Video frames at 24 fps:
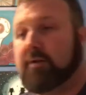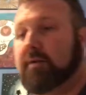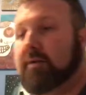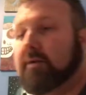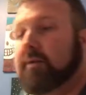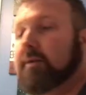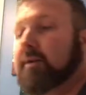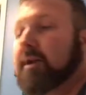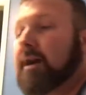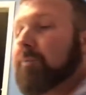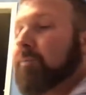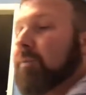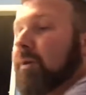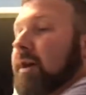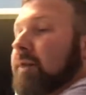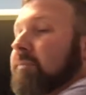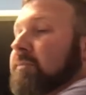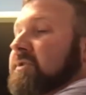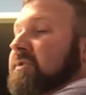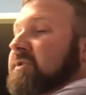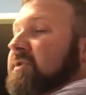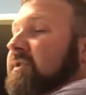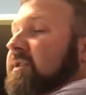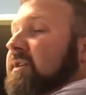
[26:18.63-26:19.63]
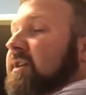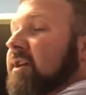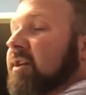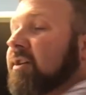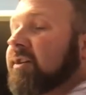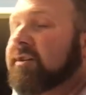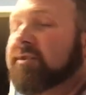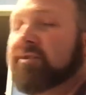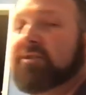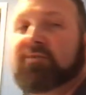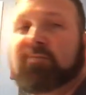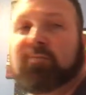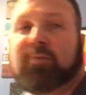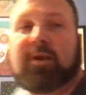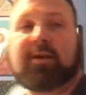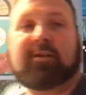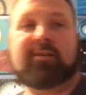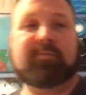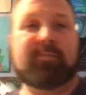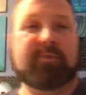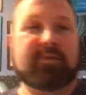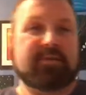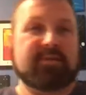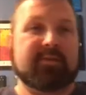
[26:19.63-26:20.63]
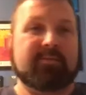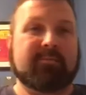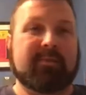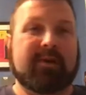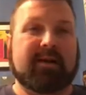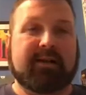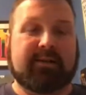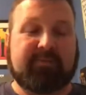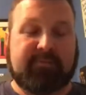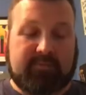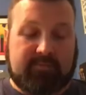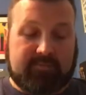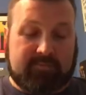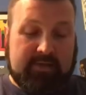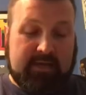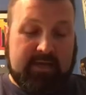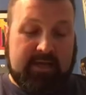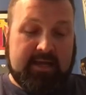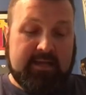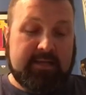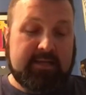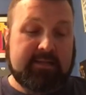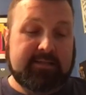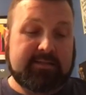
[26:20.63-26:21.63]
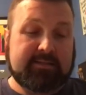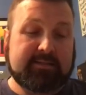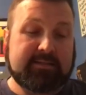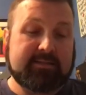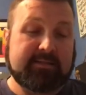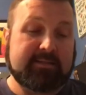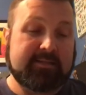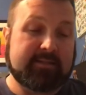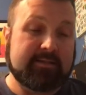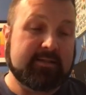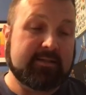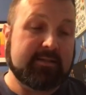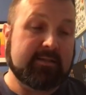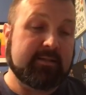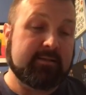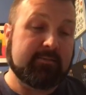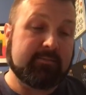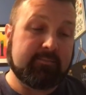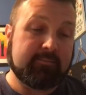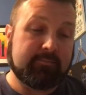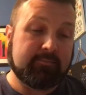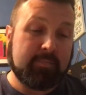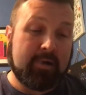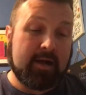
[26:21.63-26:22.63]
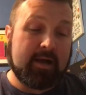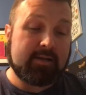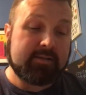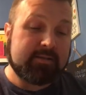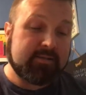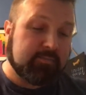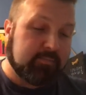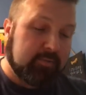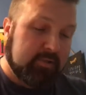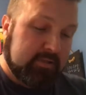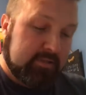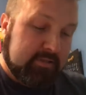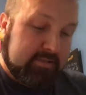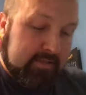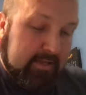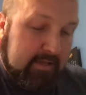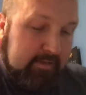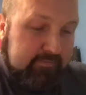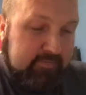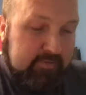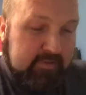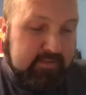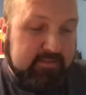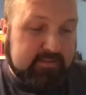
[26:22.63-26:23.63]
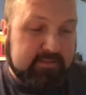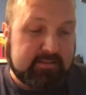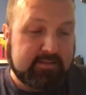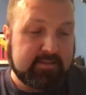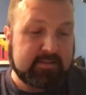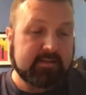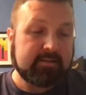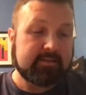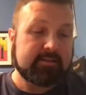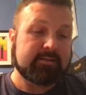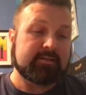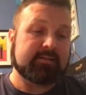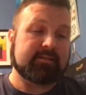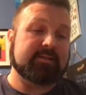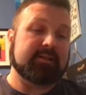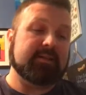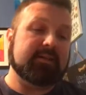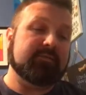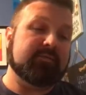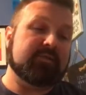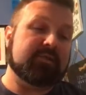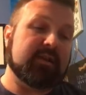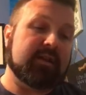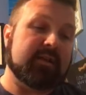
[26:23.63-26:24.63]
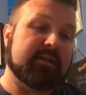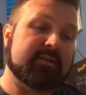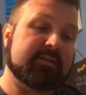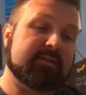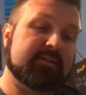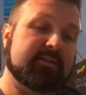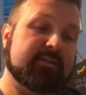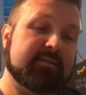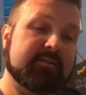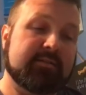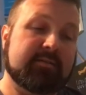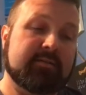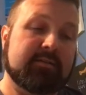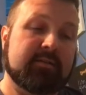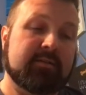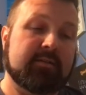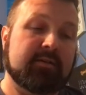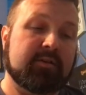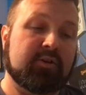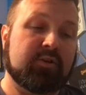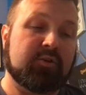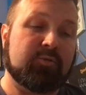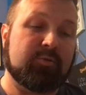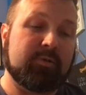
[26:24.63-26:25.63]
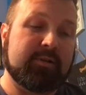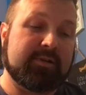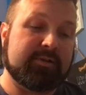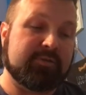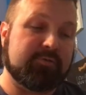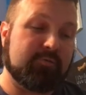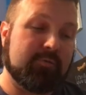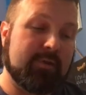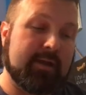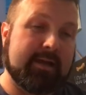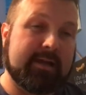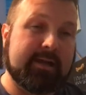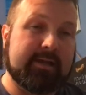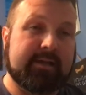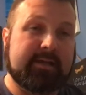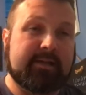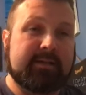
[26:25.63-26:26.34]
I promise you the autos will probably be somebody from the 80s, possibly the 70s. Steve Johnson, Chris Rainey,